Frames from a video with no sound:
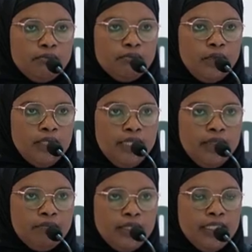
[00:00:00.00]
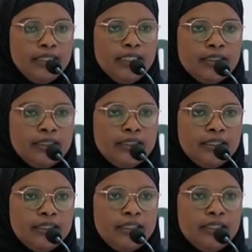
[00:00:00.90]
money budgeted
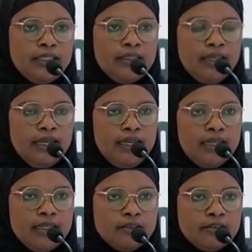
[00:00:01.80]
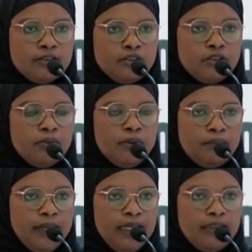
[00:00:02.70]
to be
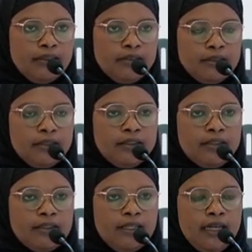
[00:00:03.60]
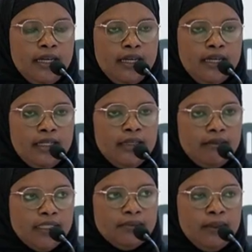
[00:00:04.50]
paid in
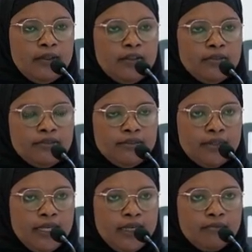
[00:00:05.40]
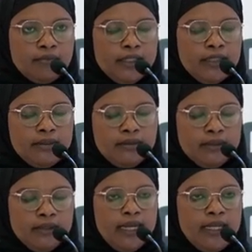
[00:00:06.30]
respect of
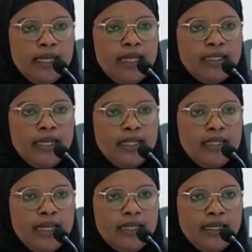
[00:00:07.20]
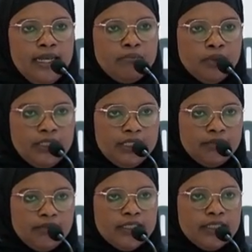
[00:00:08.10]
land
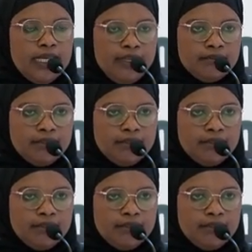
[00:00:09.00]
purchase for the staff.